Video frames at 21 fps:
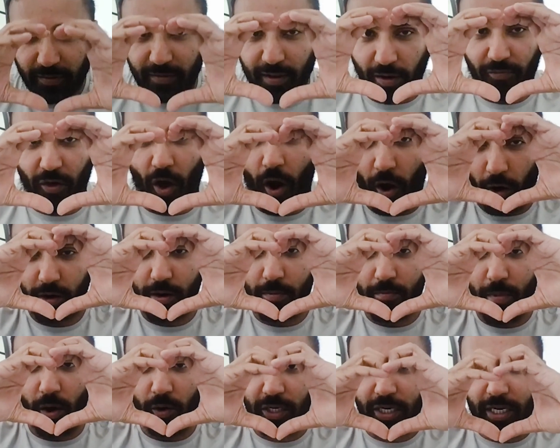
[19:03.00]
instead of the heart
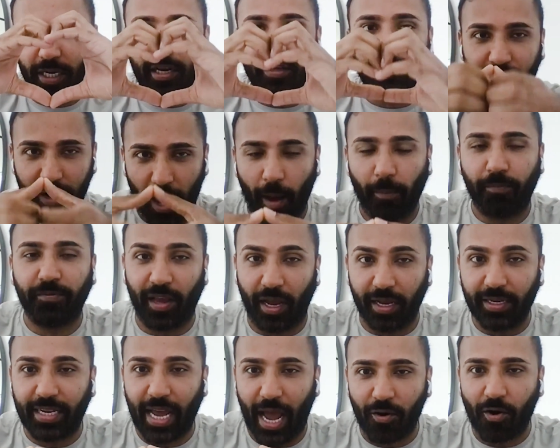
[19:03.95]
emoji, it's an
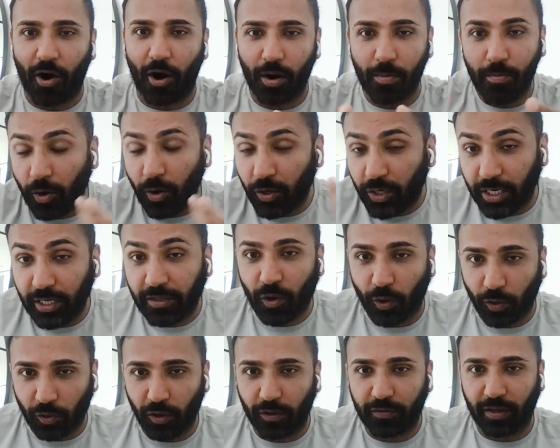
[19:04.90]
upside down heart emoji,
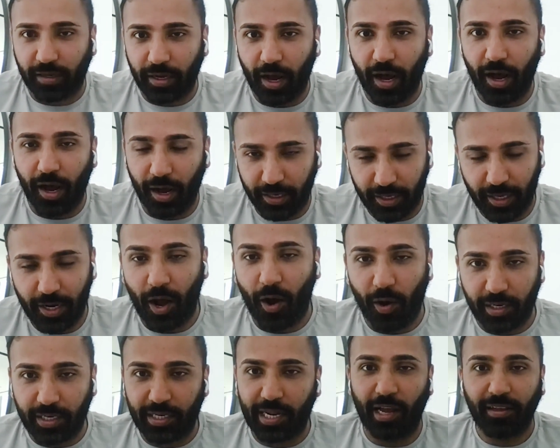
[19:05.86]
so it looks like a you
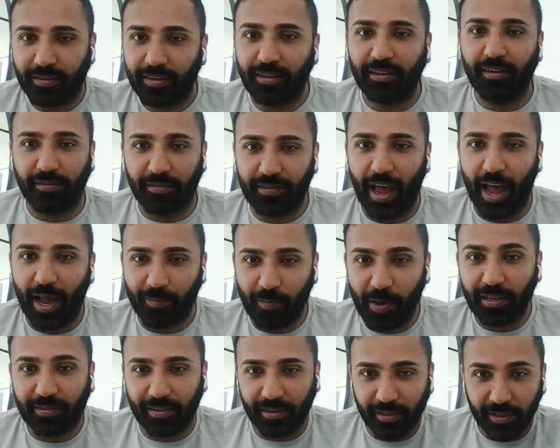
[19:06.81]
know a testicle sack
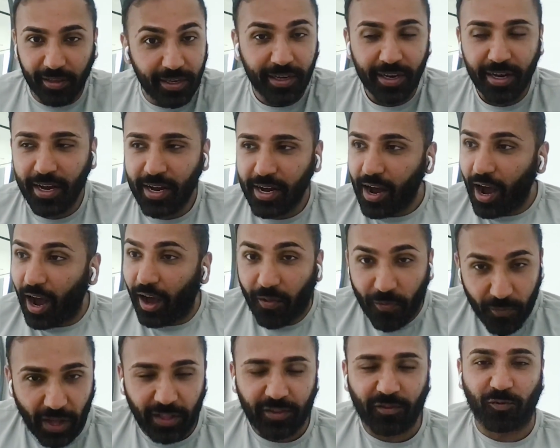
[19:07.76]
basically.
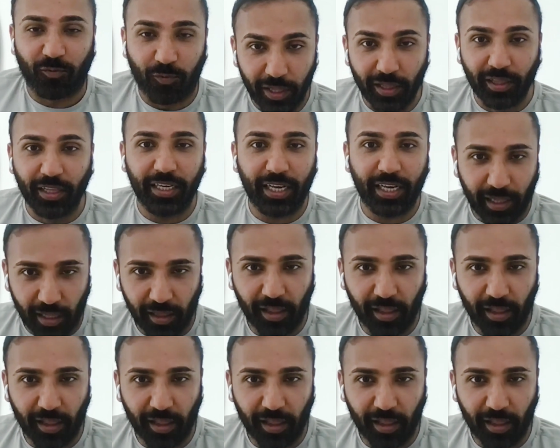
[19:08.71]
Uh, that's really